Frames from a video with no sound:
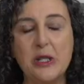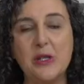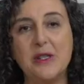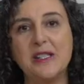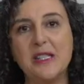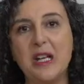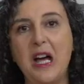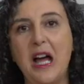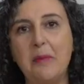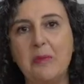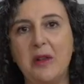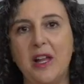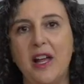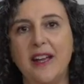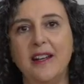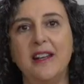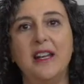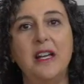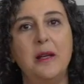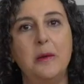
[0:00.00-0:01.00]
to the
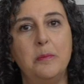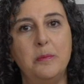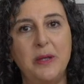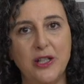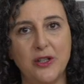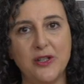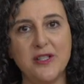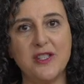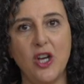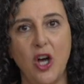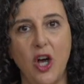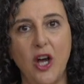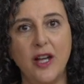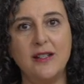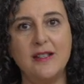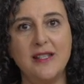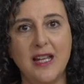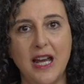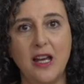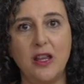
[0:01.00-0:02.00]
timeline. Pierce
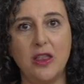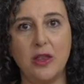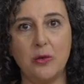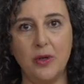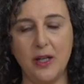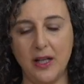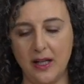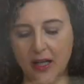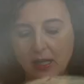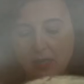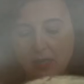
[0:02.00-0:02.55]
on day 3.